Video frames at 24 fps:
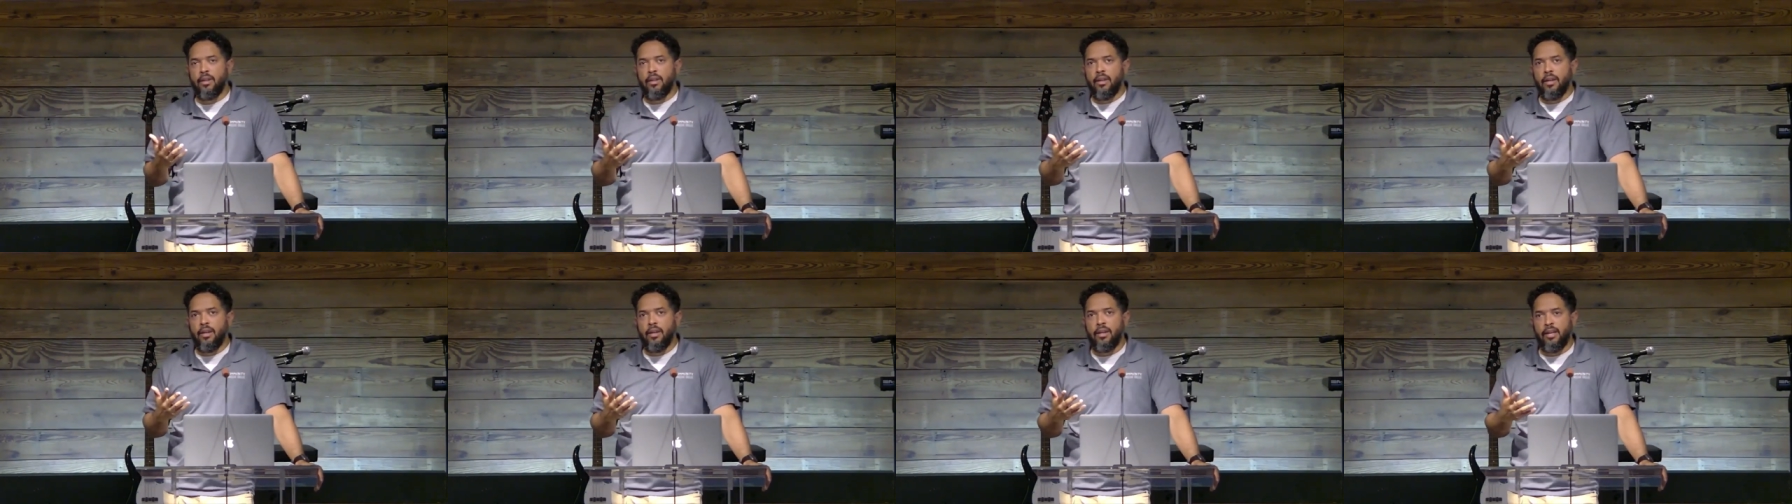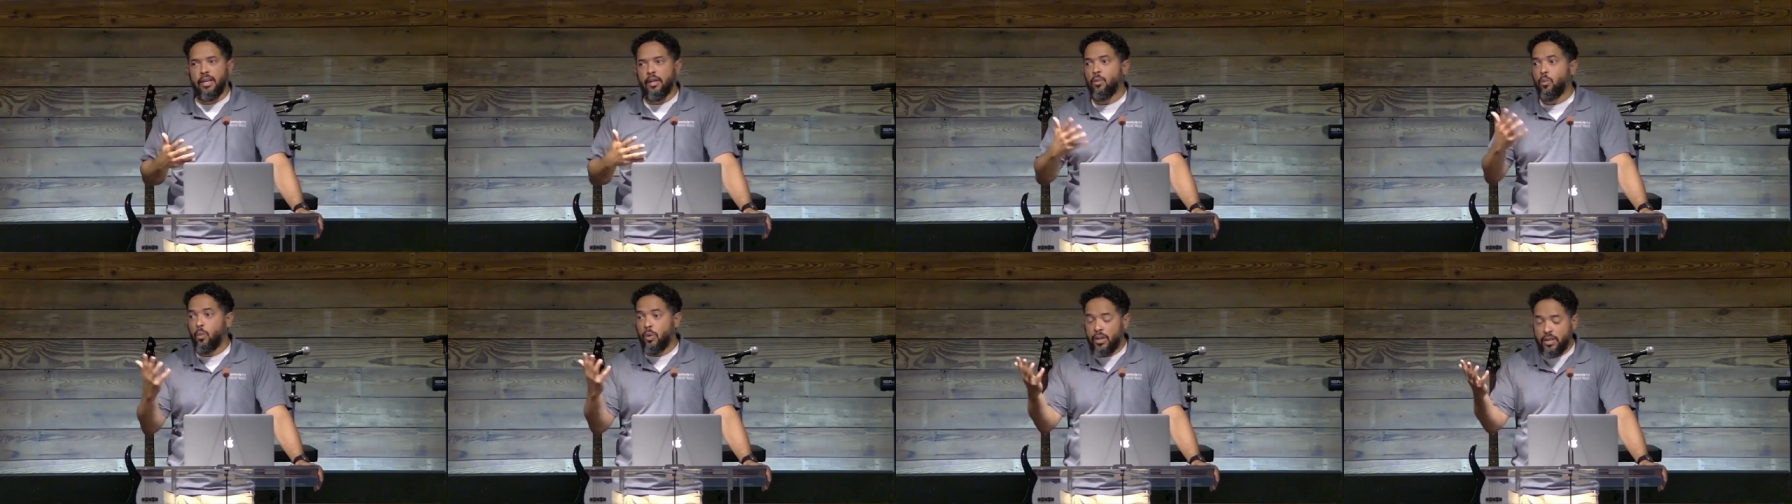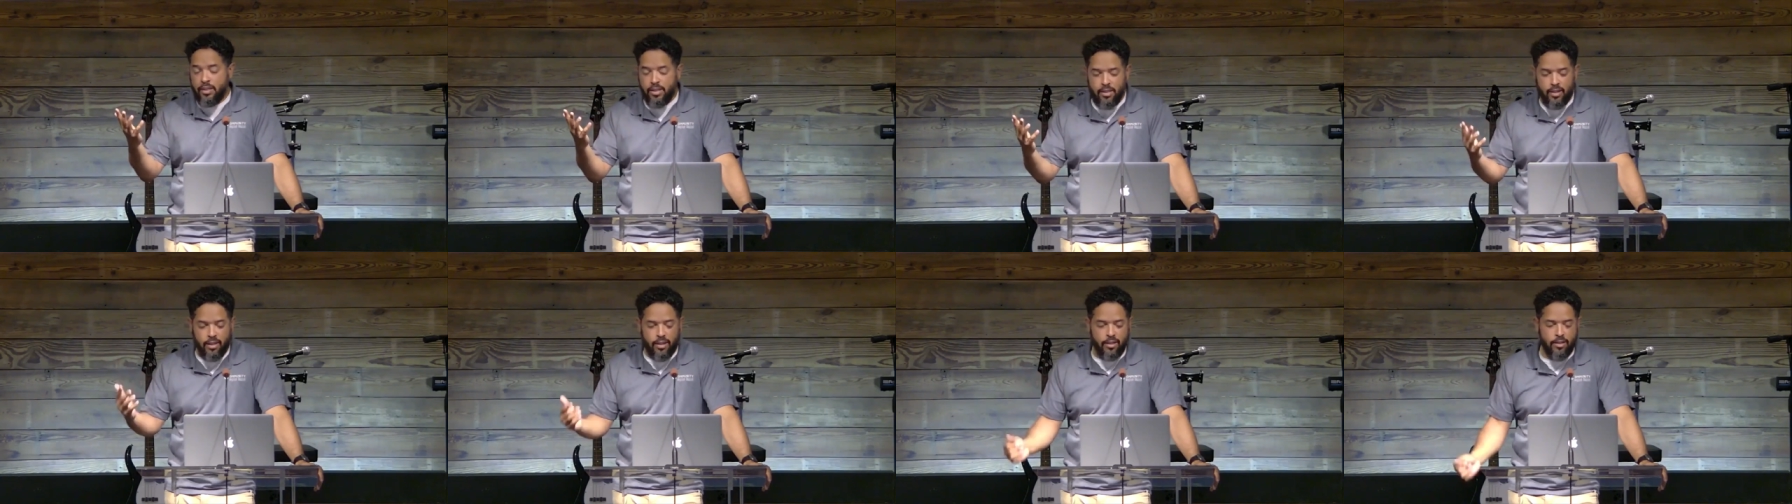Uh, in one
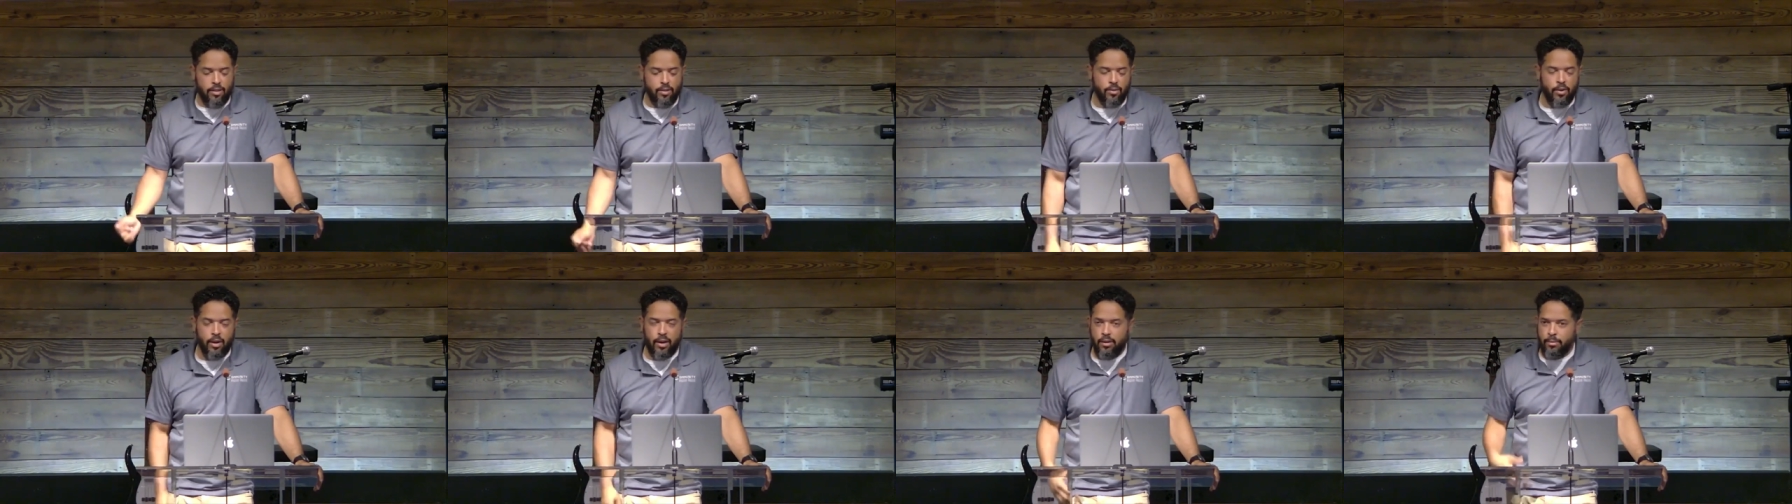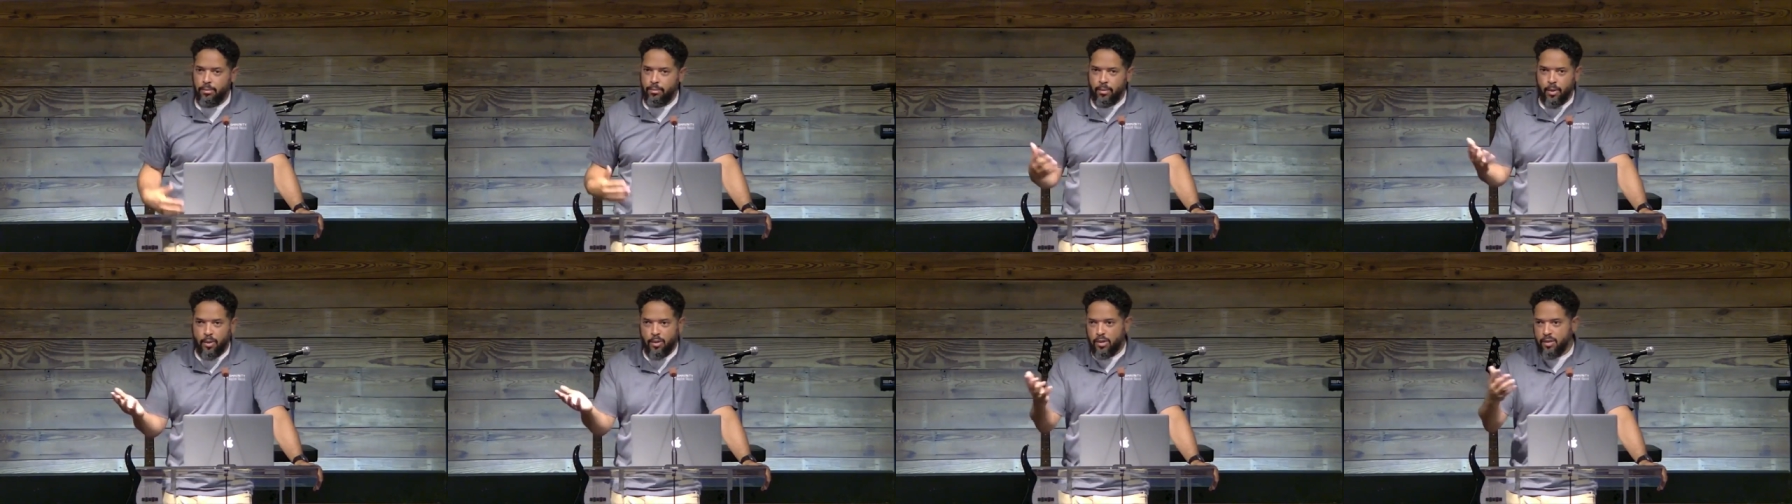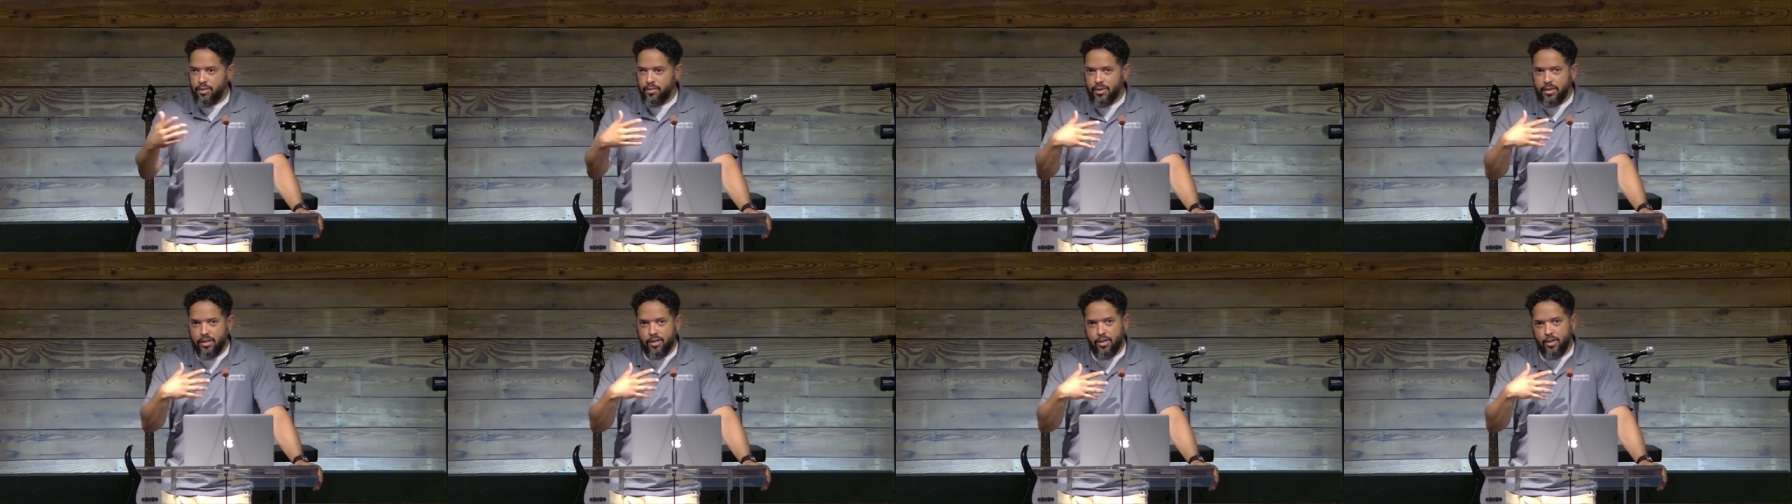sense, right? Most of
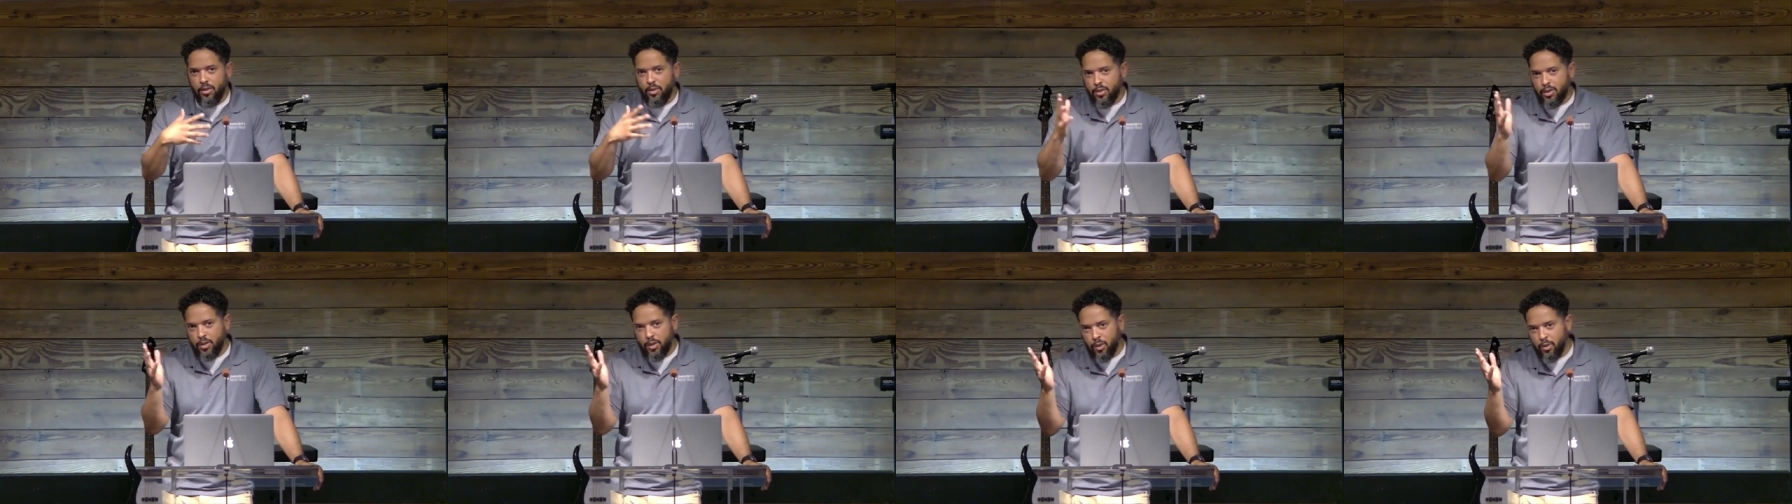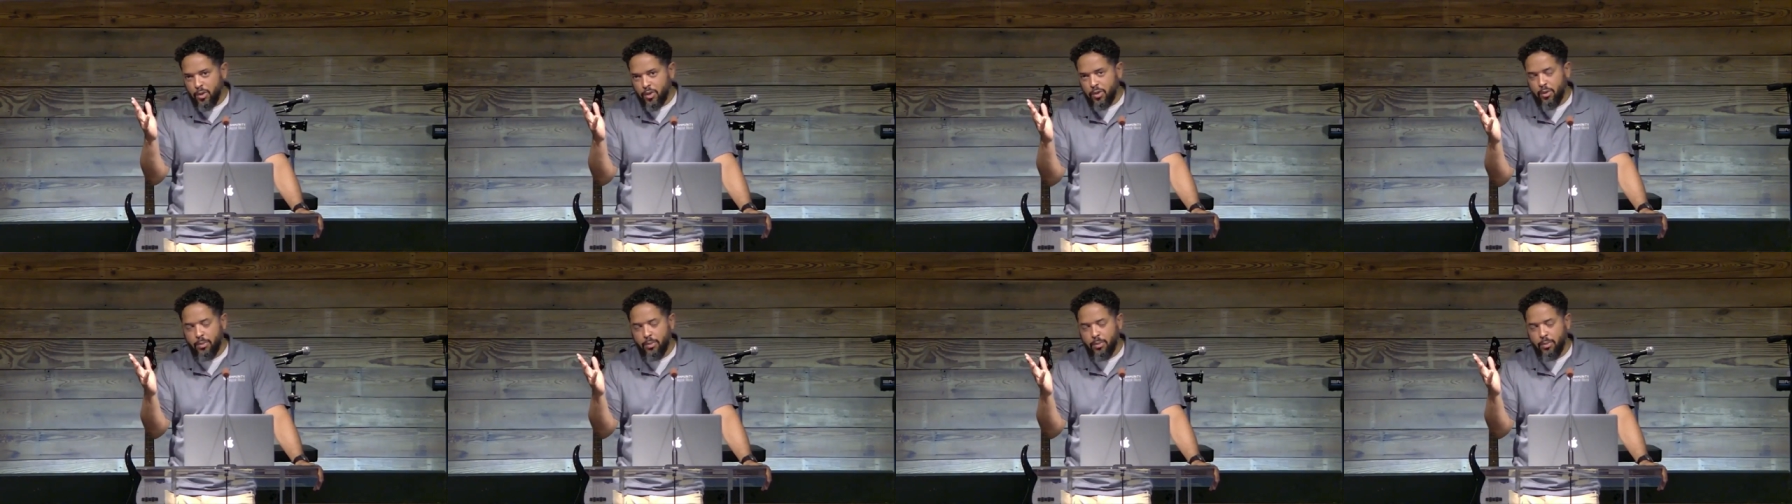us use social